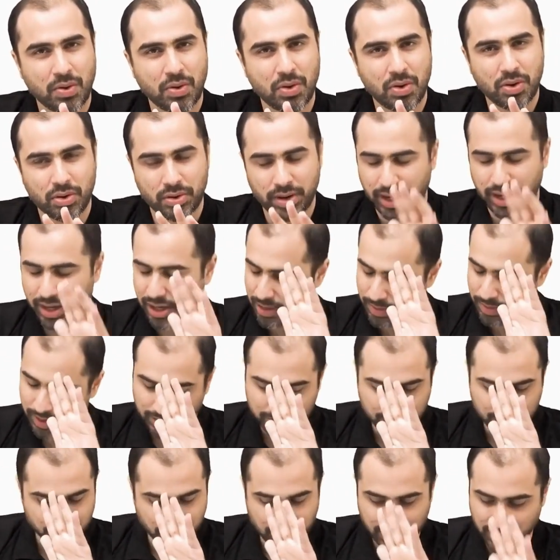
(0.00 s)
Alright, it
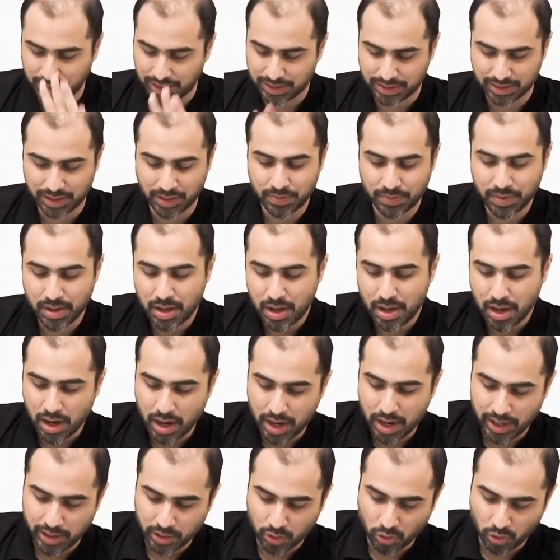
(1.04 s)
becomes very easy.
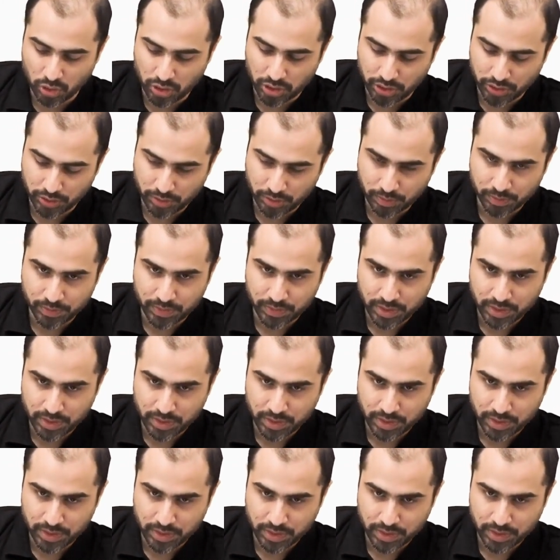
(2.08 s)
I told you,